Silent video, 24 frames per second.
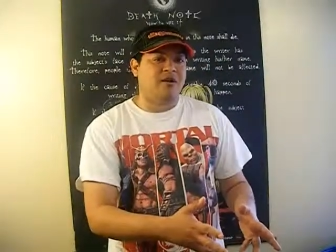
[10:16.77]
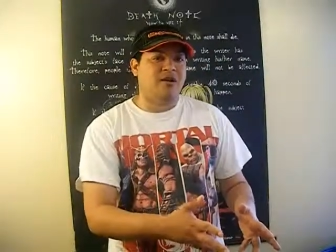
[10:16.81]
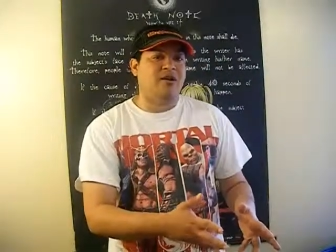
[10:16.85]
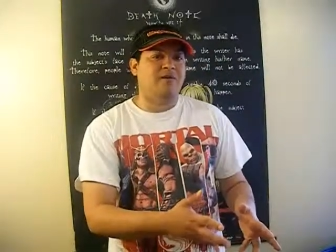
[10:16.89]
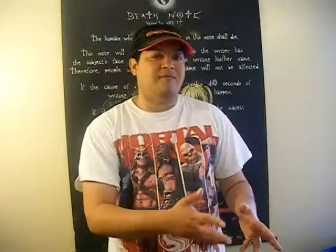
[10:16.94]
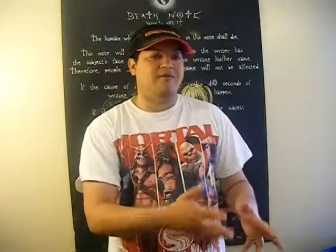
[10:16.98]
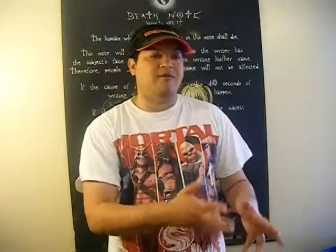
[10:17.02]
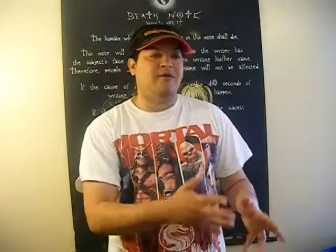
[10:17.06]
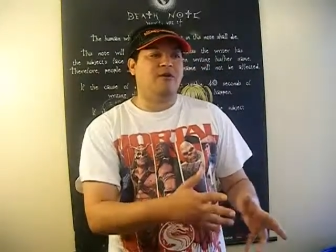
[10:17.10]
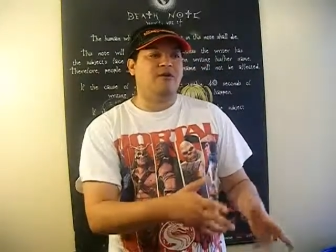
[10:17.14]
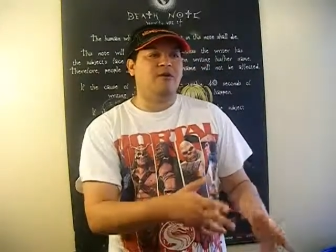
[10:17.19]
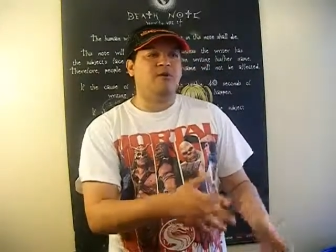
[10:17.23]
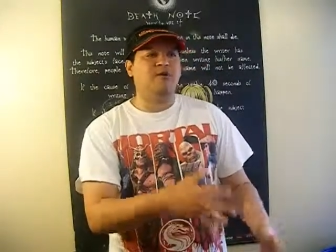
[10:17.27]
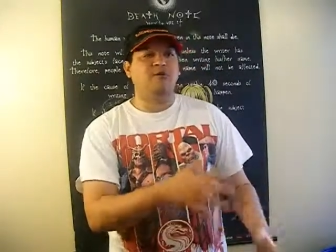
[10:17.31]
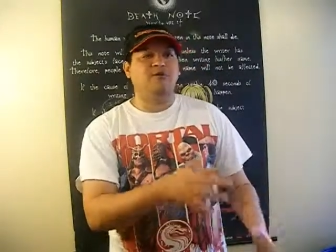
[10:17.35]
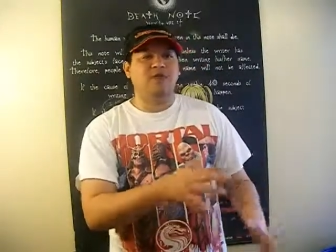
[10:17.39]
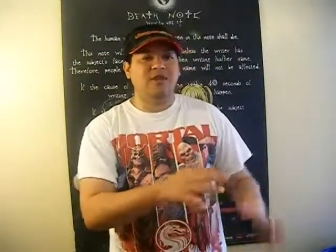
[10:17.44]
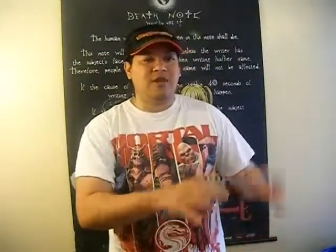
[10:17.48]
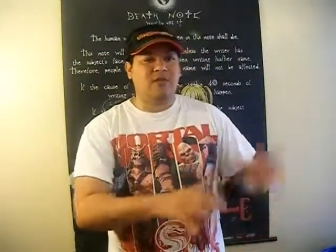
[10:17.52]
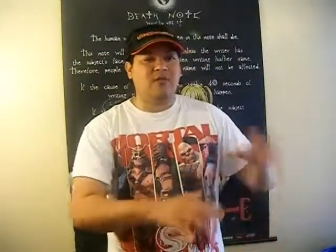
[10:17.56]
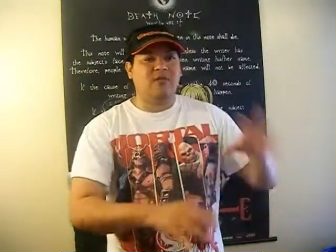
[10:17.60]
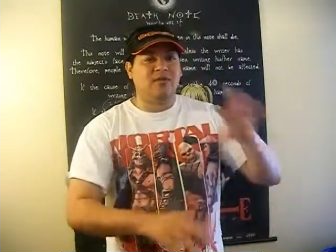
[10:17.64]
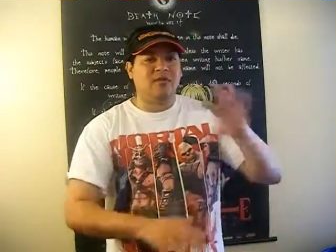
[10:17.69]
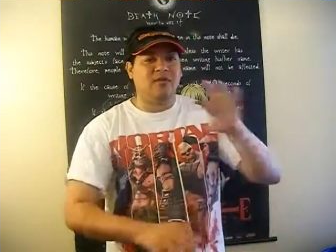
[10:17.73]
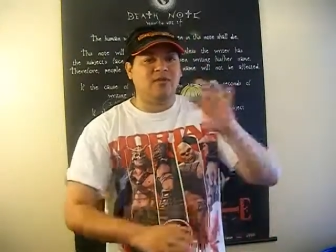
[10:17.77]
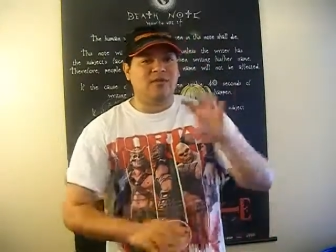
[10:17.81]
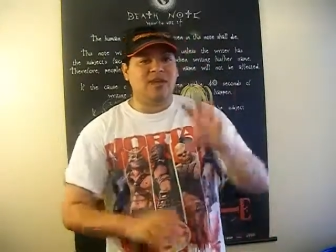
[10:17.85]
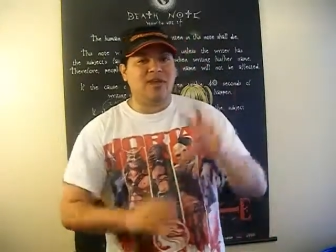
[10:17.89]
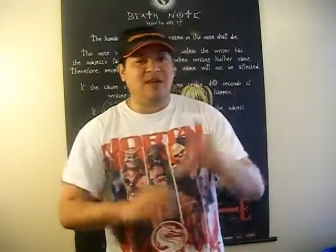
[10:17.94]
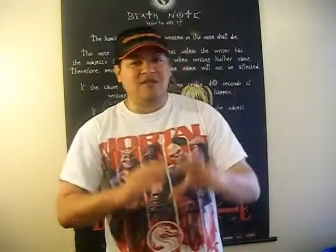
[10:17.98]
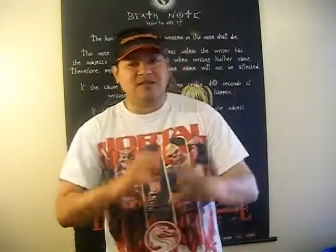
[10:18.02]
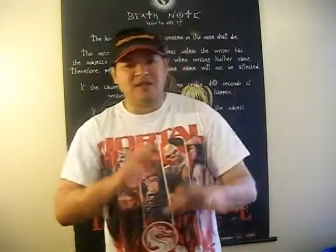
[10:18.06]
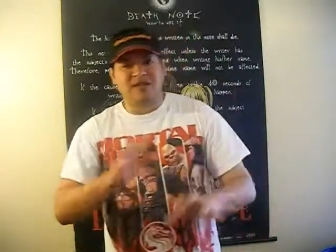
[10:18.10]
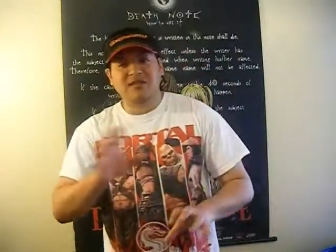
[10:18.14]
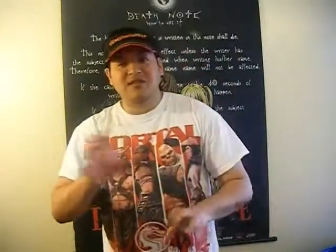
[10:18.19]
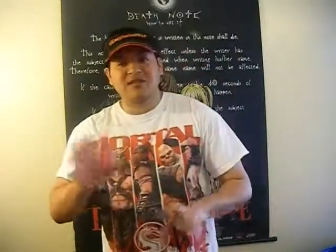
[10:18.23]
of the whole thing with the
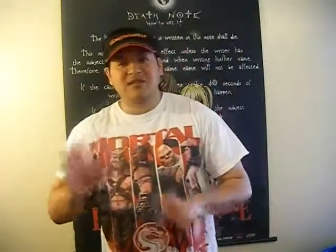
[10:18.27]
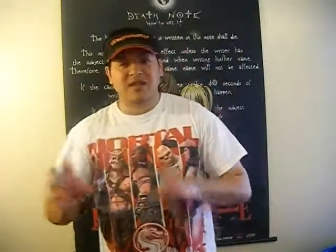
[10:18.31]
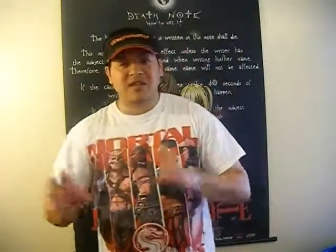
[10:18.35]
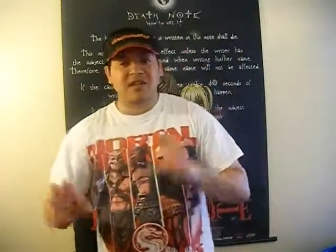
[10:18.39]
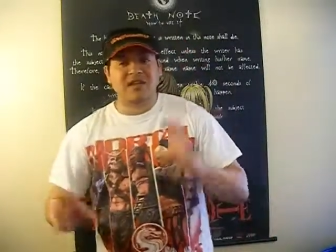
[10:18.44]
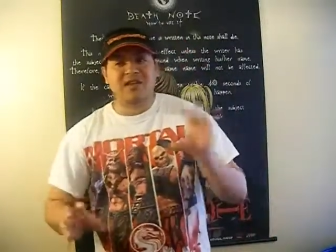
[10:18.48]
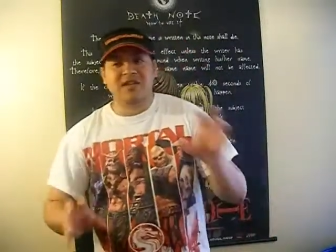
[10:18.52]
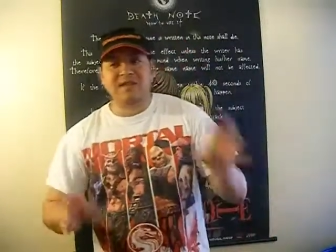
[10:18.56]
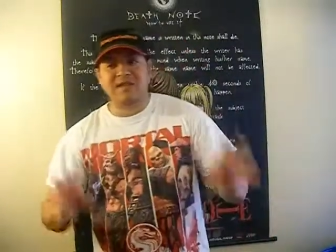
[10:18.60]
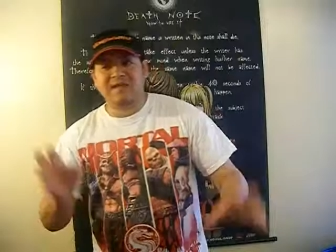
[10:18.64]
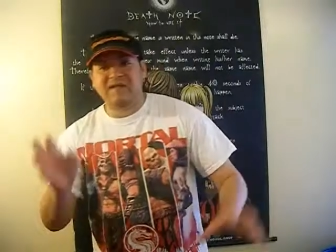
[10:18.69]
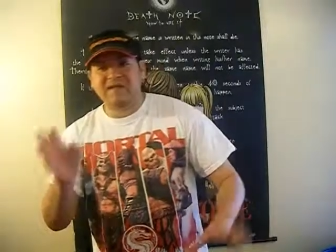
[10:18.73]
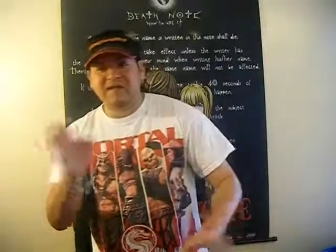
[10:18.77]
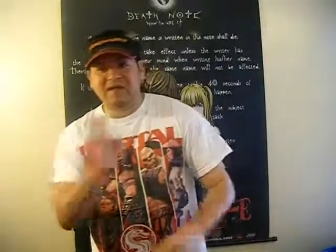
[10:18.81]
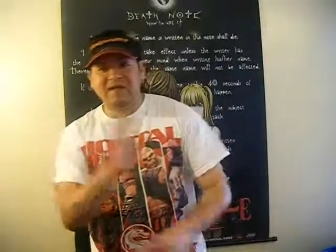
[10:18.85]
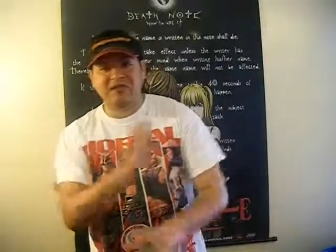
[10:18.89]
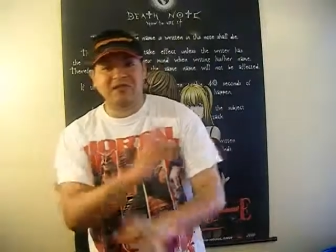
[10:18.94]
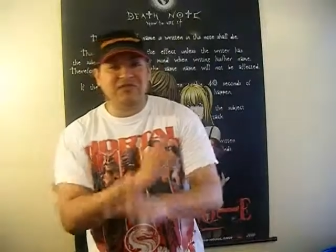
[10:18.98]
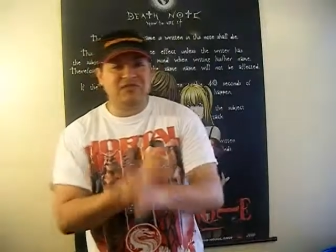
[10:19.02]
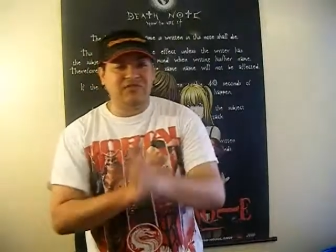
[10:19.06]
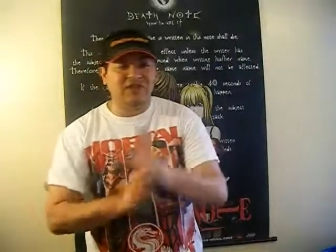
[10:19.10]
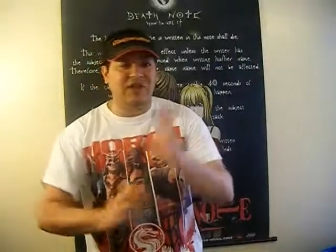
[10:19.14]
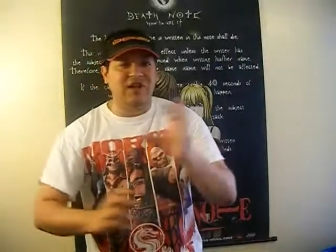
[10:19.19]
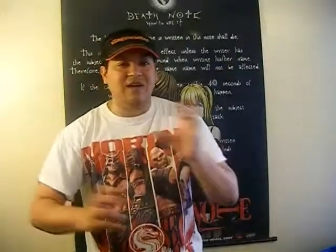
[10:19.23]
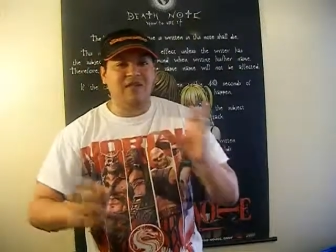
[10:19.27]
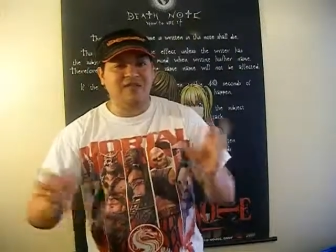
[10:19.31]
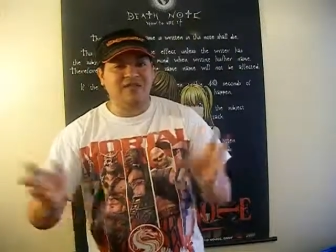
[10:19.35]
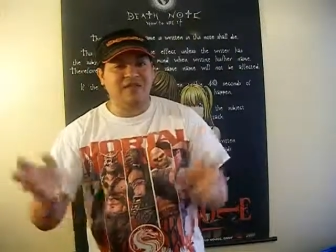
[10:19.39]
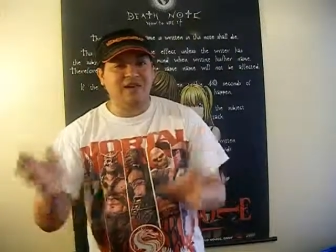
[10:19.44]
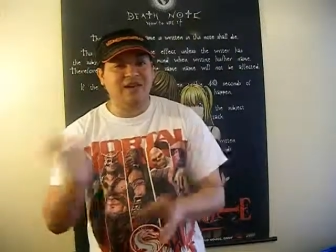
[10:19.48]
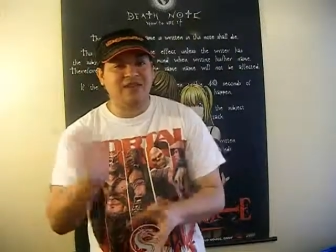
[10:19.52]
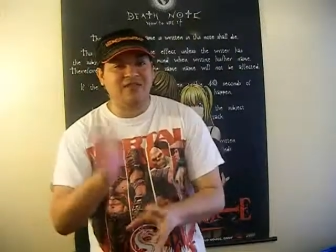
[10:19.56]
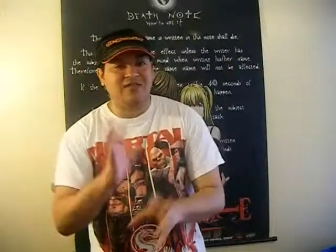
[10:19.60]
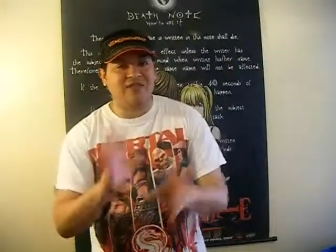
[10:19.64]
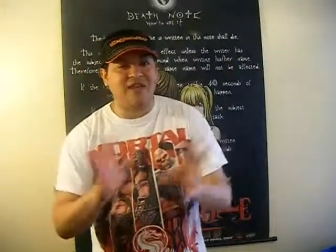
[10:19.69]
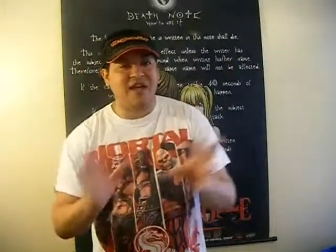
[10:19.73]
Lightning Thief and stuff
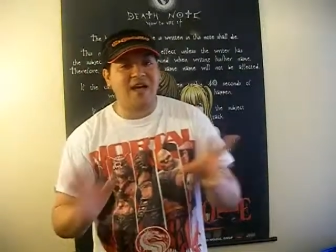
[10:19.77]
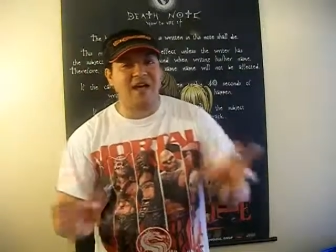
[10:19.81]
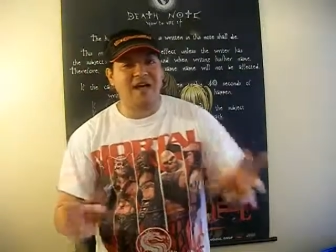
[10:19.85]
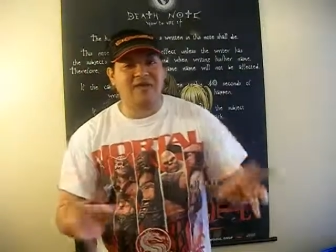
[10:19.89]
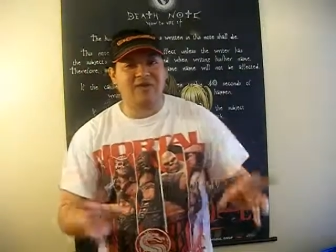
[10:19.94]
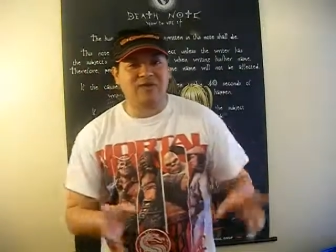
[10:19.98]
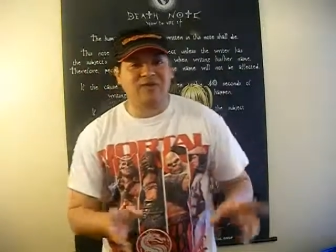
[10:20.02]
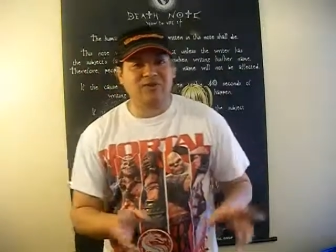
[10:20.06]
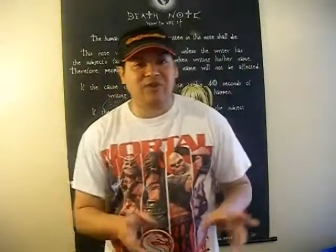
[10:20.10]
like that.